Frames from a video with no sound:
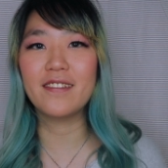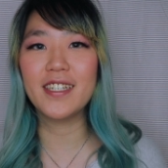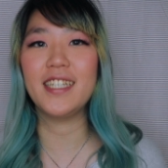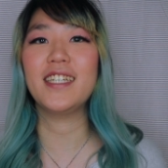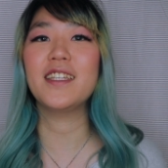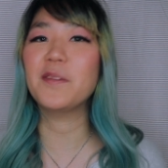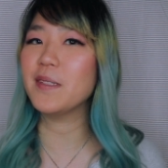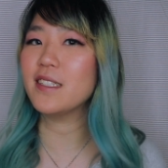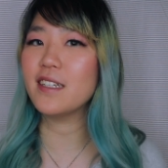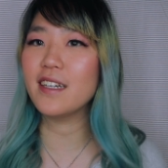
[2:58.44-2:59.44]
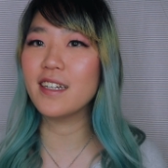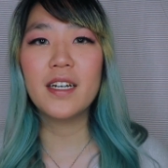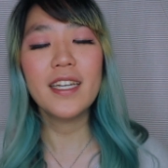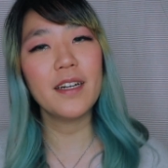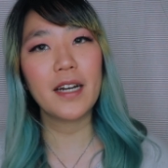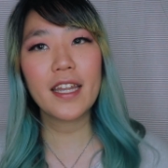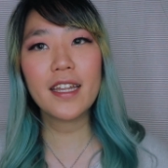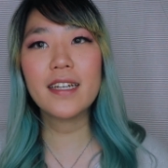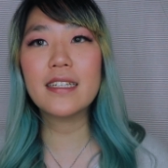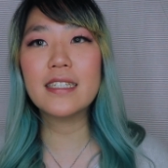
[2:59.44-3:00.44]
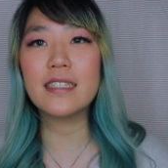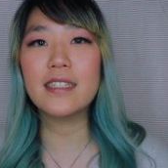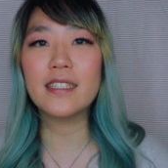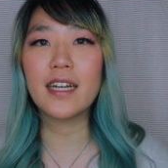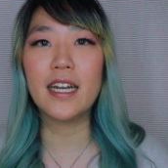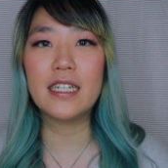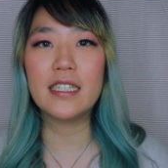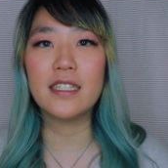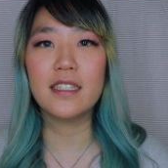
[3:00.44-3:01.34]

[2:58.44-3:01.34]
really in the winter. Yeah, I think Liz Lisa kind of